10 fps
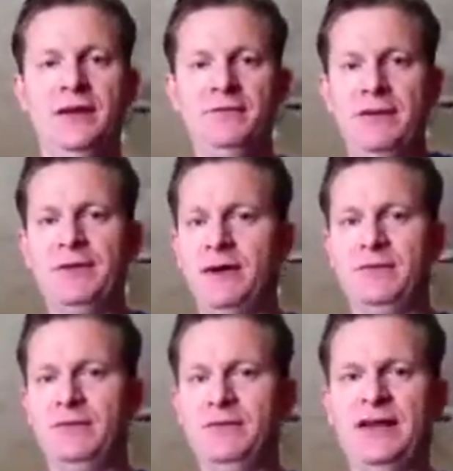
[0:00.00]

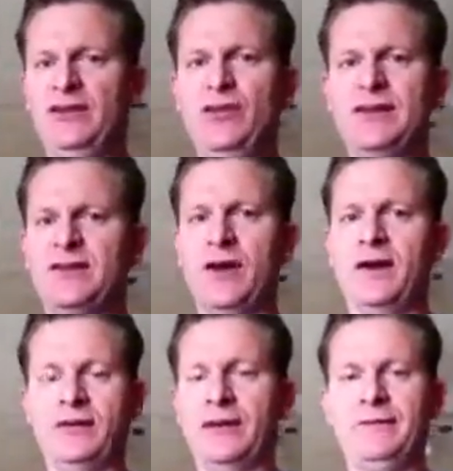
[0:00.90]
They do this to
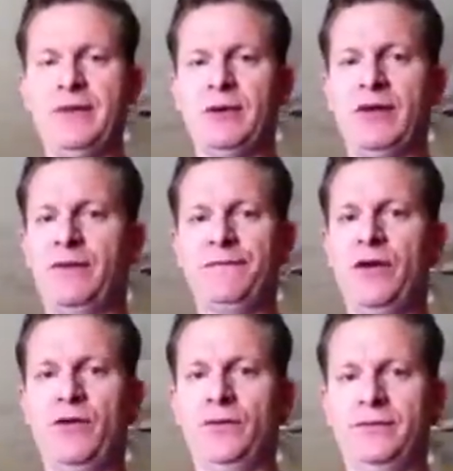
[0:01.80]
elderly people on the
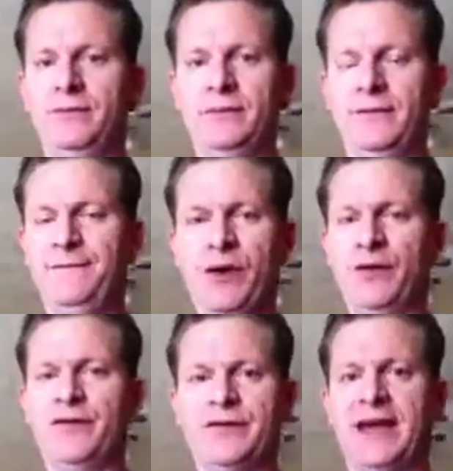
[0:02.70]
phone. The
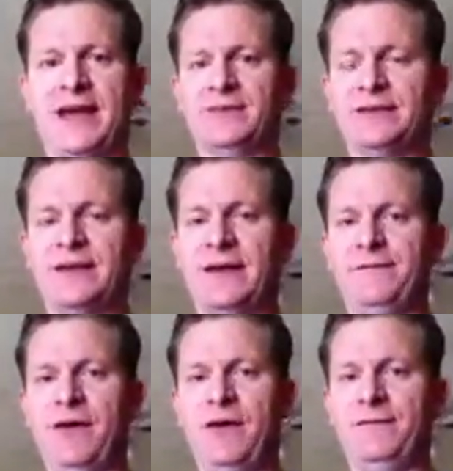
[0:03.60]
phone scams, that's how they
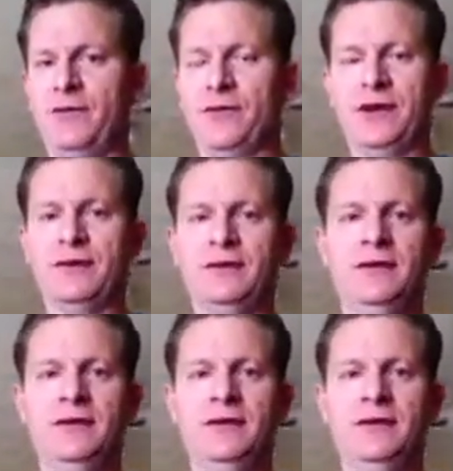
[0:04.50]
fall for it.